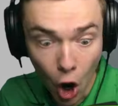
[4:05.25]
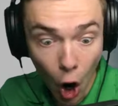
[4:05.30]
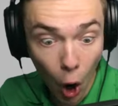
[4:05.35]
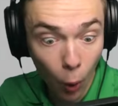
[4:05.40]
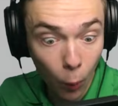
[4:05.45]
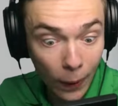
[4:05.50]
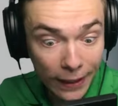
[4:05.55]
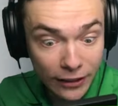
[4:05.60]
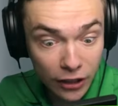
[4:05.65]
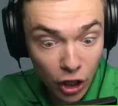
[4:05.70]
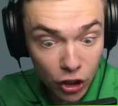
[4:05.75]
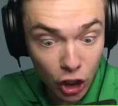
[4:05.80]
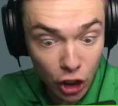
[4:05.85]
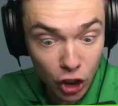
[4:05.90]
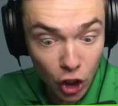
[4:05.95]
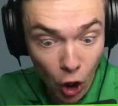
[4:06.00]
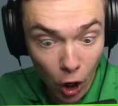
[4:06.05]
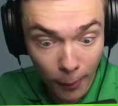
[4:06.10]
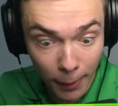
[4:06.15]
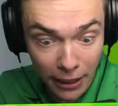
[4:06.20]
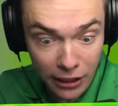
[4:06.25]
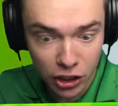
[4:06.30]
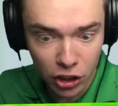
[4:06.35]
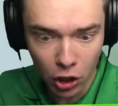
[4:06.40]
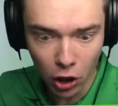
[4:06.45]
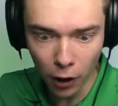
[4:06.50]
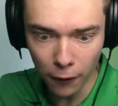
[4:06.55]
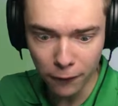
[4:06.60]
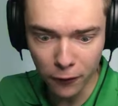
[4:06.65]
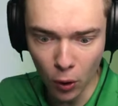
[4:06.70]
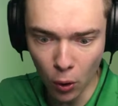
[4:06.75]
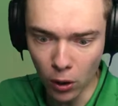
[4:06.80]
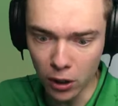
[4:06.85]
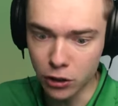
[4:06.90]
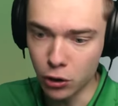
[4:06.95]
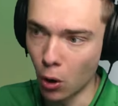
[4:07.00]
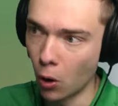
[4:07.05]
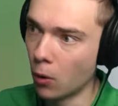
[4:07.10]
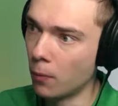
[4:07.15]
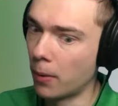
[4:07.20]
Oh, wait, the humans. Of
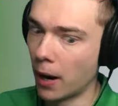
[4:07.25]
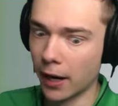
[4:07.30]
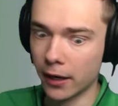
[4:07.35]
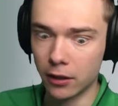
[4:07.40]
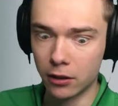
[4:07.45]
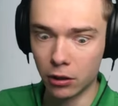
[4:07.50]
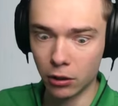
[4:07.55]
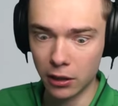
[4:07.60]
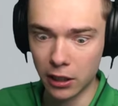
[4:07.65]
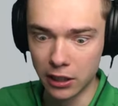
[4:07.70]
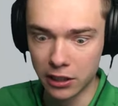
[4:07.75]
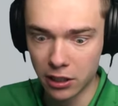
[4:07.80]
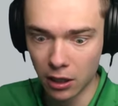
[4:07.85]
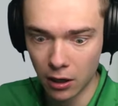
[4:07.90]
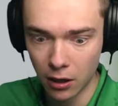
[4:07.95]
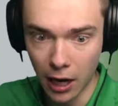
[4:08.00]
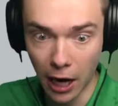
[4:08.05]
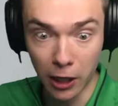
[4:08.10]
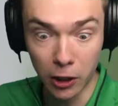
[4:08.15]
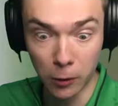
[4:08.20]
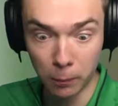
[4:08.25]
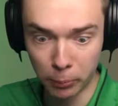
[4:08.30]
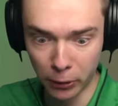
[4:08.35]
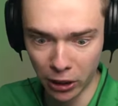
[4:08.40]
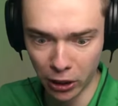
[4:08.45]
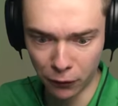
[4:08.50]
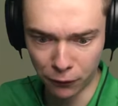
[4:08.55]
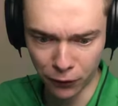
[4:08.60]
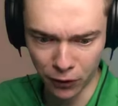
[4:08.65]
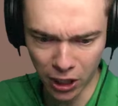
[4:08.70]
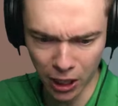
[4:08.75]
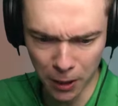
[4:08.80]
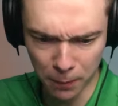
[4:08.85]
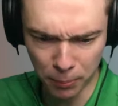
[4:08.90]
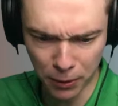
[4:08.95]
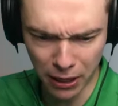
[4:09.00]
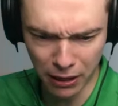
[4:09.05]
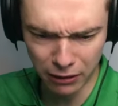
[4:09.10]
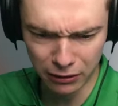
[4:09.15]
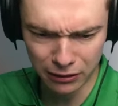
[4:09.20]
course. Oh, my goodness. I completely forgot
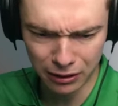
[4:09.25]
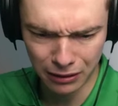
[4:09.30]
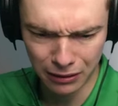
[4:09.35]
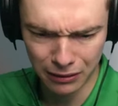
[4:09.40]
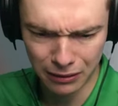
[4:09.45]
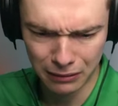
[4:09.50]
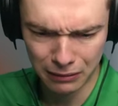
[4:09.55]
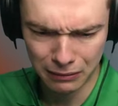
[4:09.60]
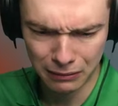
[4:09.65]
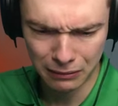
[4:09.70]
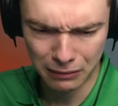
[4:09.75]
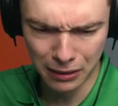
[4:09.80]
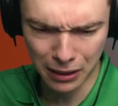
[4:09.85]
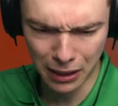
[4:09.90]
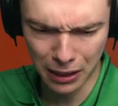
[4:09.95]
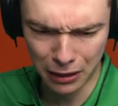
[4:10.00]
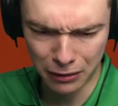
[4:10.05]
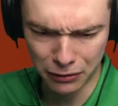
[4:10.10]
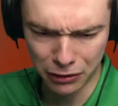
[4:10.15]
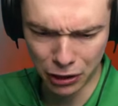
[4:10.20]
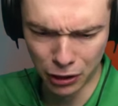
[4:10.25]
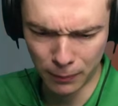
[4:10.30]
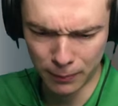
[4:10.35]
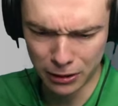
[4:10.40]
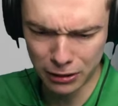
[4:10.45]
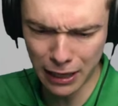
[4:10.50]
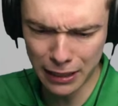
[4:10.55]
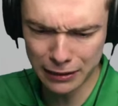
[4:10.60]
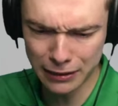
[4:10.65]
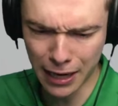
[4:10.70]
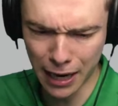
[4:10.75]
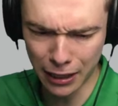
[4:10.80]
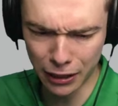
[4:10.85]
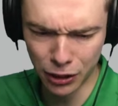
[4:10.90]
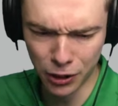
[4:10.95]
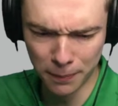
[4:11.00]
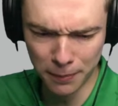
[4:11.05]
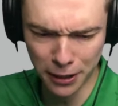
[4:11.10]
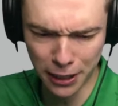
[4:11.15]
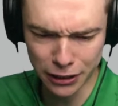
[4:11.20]
about the human. That's not a
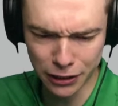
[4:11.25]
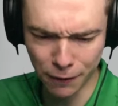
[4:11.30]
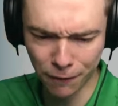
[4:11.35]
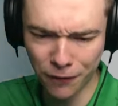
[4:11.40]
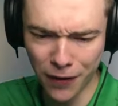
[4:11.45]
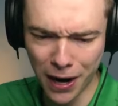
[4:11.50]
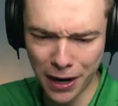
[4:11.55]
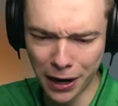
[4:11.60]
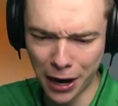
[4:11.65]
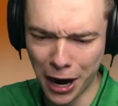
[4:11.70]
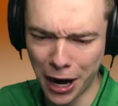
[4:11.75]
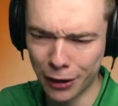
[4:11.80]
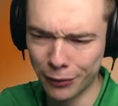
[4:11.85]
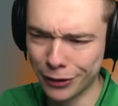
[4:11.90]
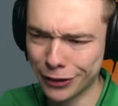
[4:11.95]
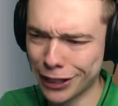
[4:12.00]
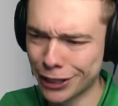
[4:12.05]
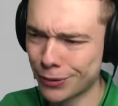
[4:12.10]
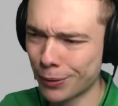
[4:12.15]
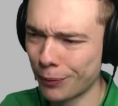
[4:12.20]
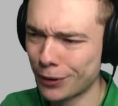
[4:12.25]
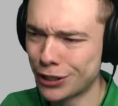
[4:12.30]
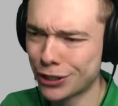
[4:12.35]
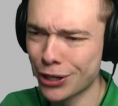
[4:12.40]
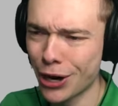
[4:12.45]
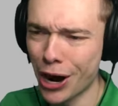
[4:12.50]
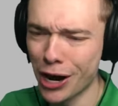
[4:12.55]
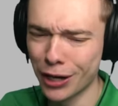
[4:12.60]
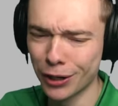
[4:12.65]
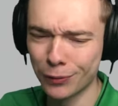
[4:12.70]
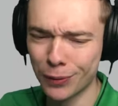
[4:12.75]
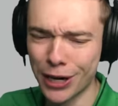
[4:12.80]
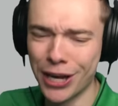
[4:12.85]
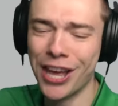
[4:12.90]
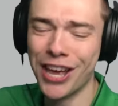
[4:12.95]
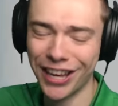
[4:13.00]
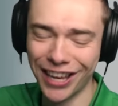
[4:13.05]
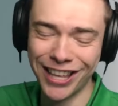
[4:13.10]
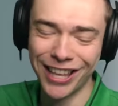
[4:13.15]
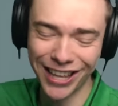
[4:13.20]
human. That's a fire hydrant. That's what we started
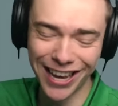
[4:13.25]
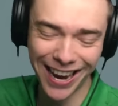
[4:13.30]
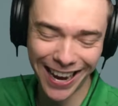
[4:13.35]
with.